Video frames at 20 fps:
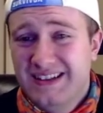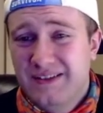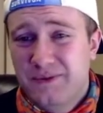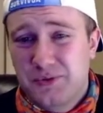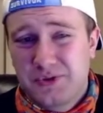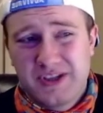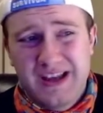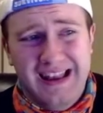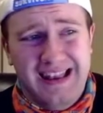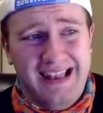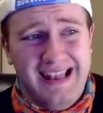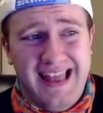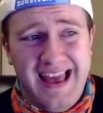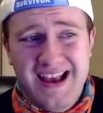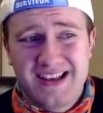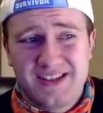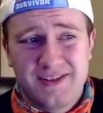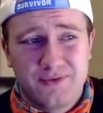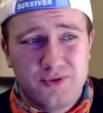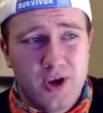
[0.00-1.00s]
We saw
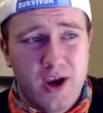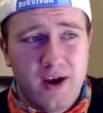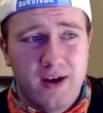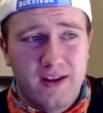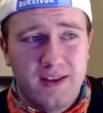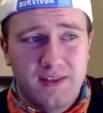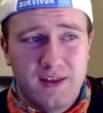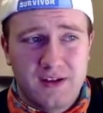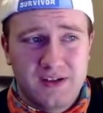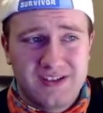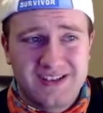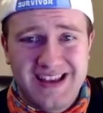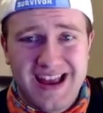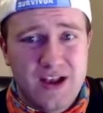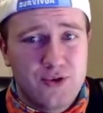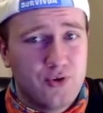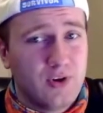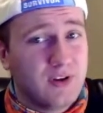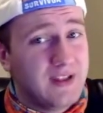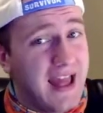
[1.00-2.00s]
less of Charity than
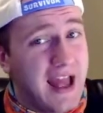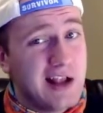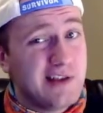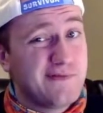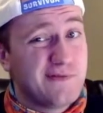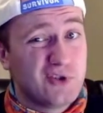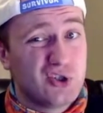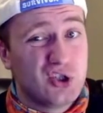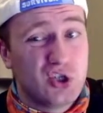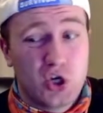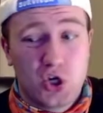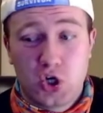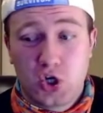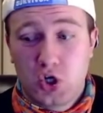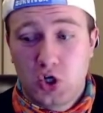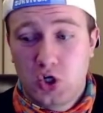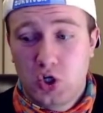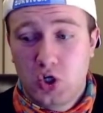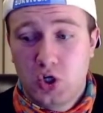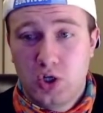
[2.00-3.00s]
Cedric, that's for sure.
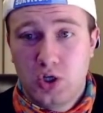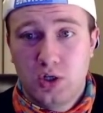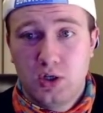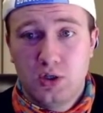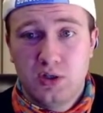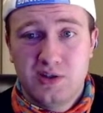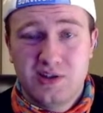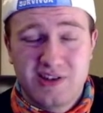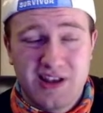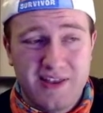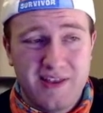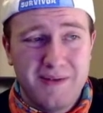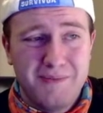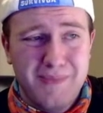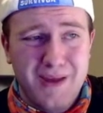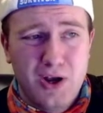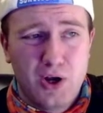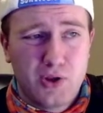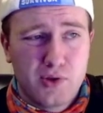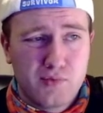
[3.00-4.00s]
So I think
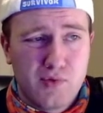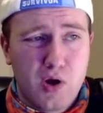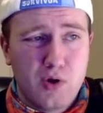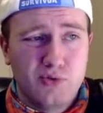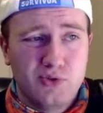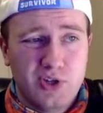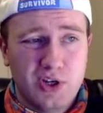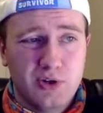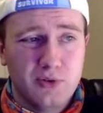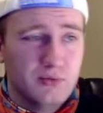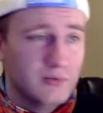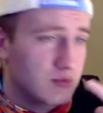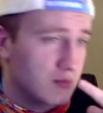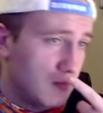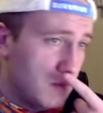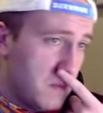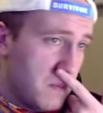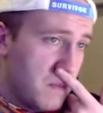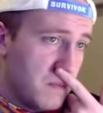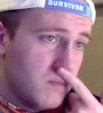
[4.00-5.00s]
middle of the road 2.
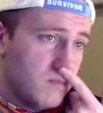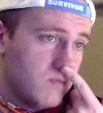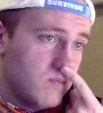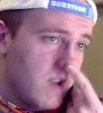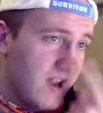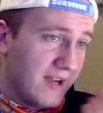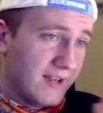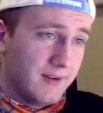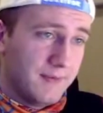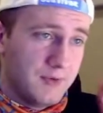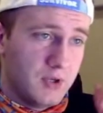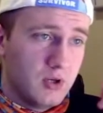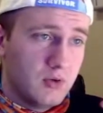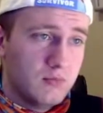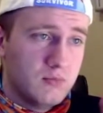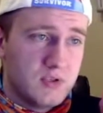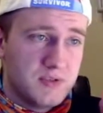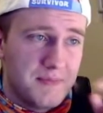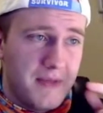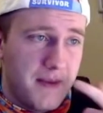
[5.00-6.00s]
Negative 2
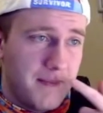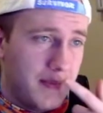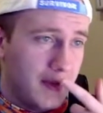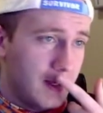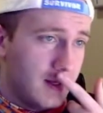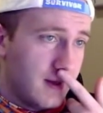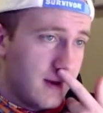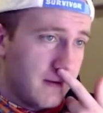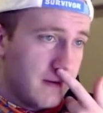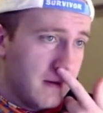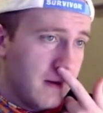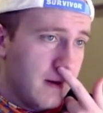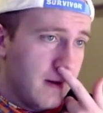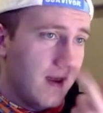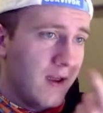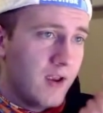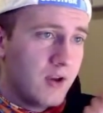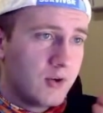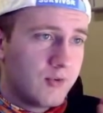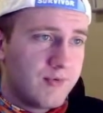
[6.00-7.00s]
is my opinion there.
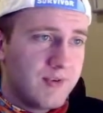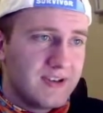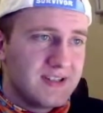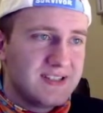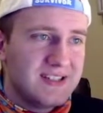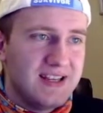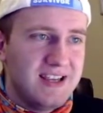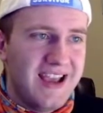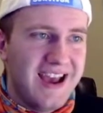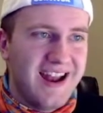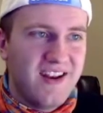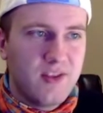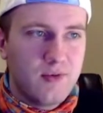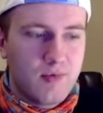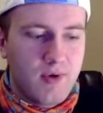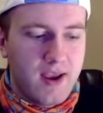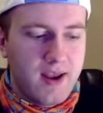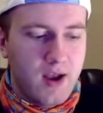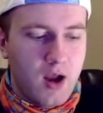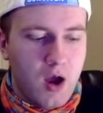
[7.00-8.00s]
Chrissy, under the
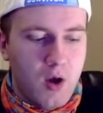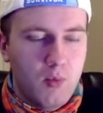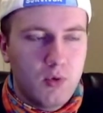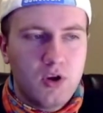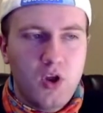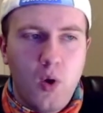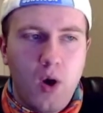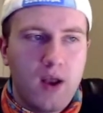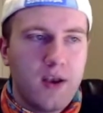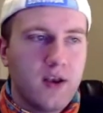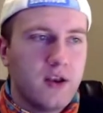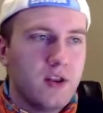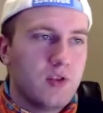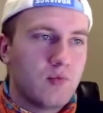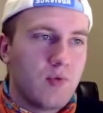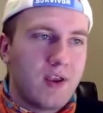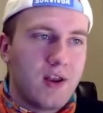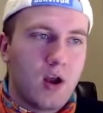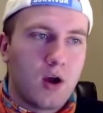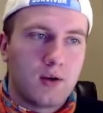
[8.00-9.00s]
radar. We'll go under the
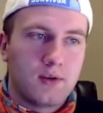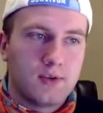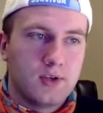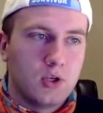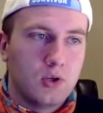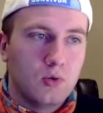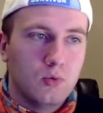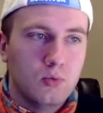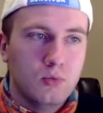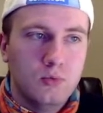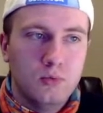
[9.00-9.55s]
radar 2.